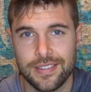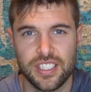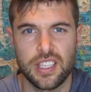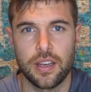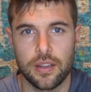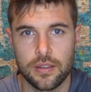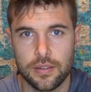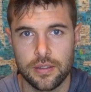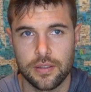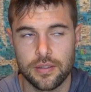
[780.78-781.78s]
Just kidding.
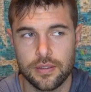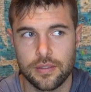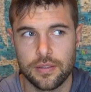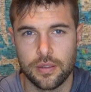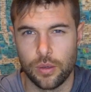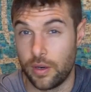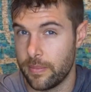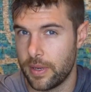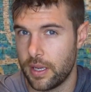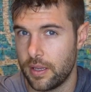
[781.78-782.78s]
Or am
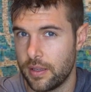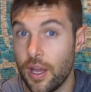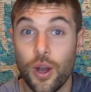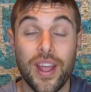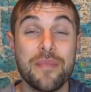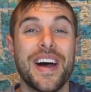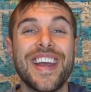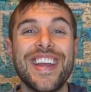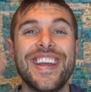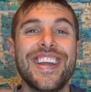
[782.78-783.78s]
I? Okay,
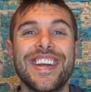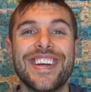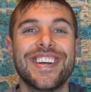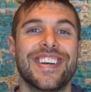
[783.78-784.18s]
bye.